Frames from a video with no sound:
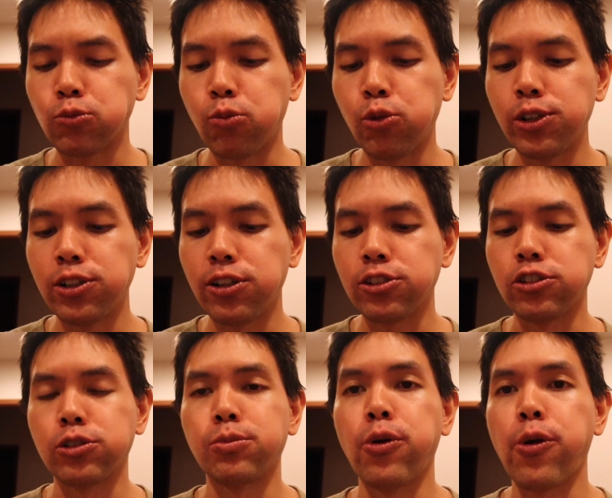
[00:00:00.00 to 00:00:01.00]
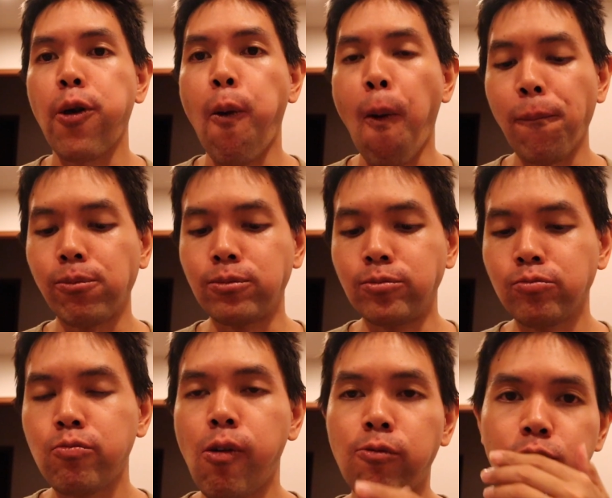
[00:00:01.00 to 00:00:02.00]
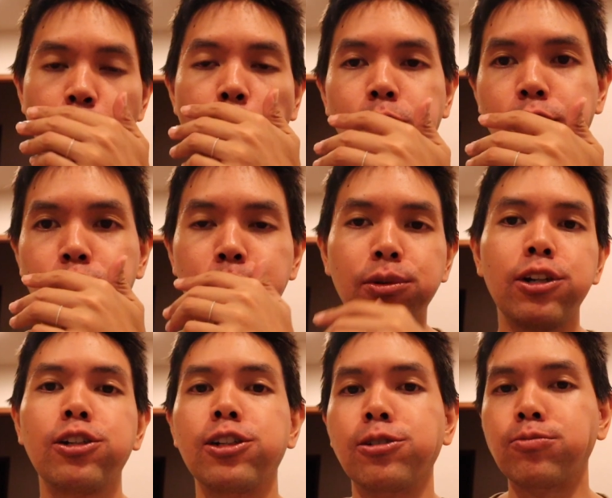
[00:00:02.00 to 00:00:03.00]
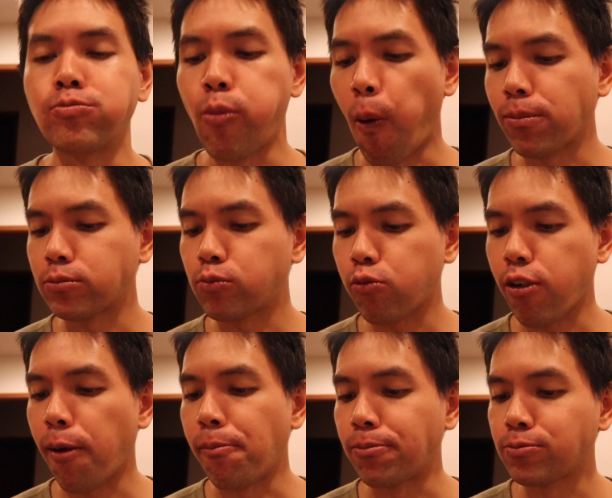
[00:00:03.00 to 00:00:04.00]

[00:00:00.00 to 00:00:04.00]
Really nice and smoky. Very meaty. Yum.